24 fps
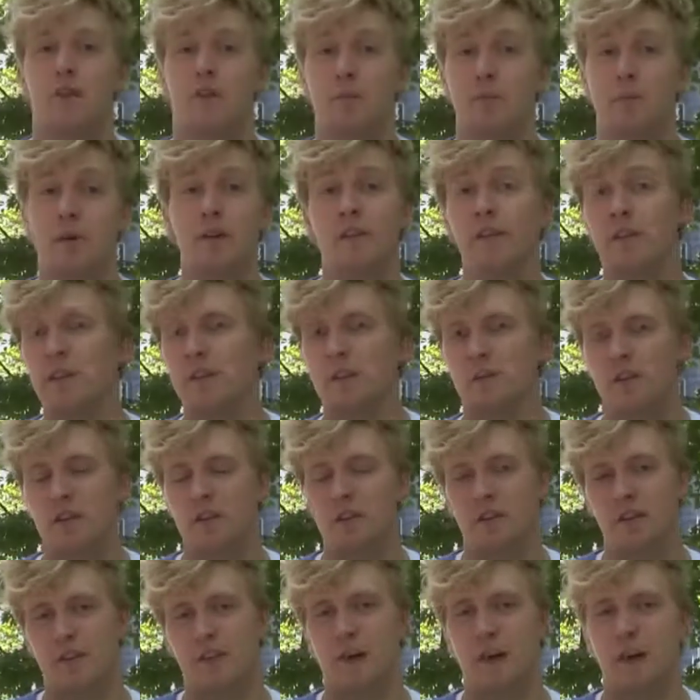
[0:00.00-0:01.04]
To build the
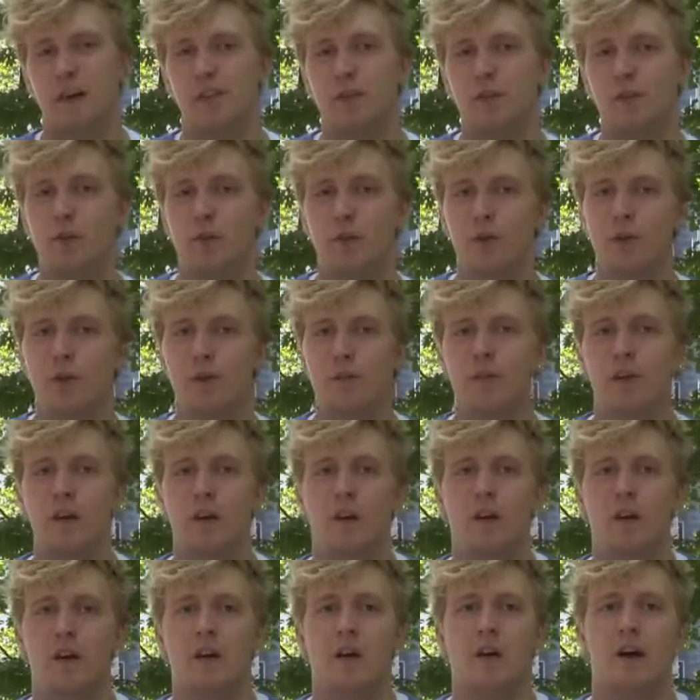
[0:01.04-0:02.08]
Community Design Tool,
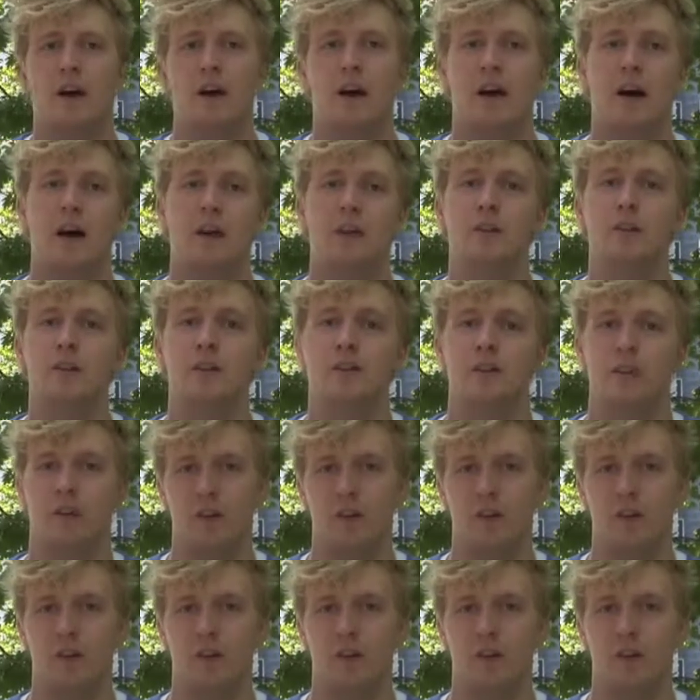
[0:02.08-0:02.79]
I looked